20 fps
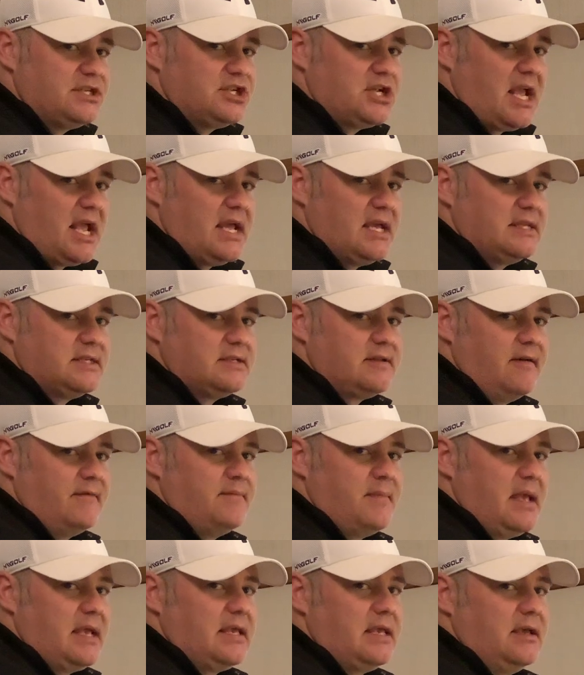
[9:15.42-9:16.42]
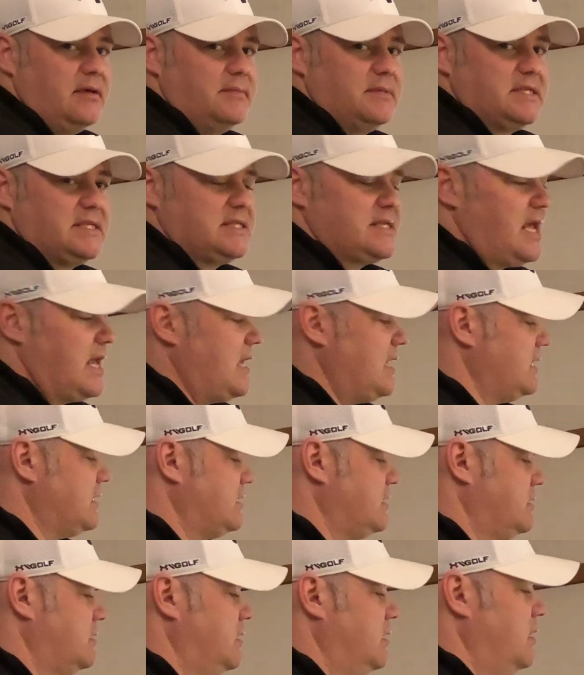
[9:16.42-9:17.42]
chance of making
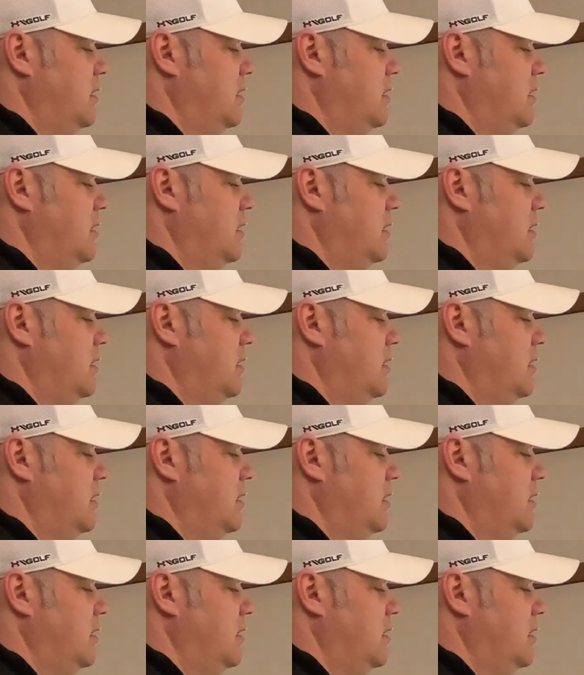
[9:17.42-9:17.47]
mistakes